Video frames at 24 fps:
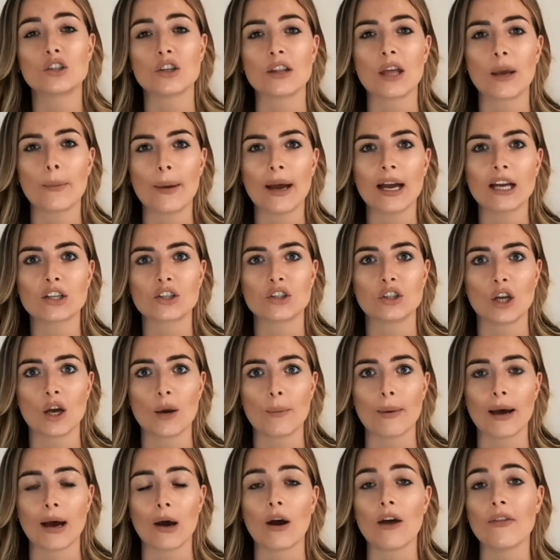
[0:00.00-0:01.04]
that they're passionate
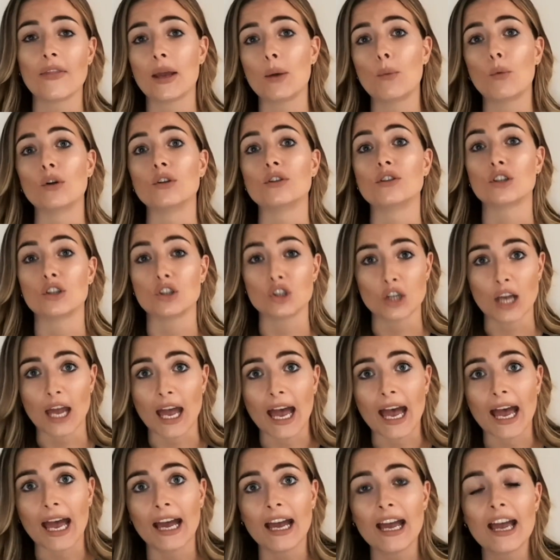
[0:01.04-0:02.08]
about and they want to
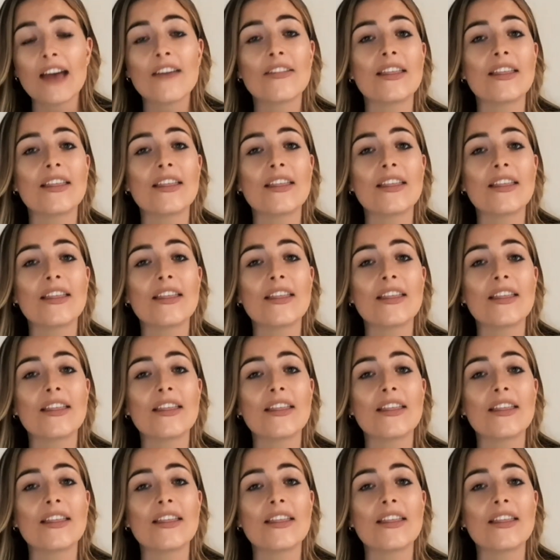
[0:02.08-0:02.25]
share.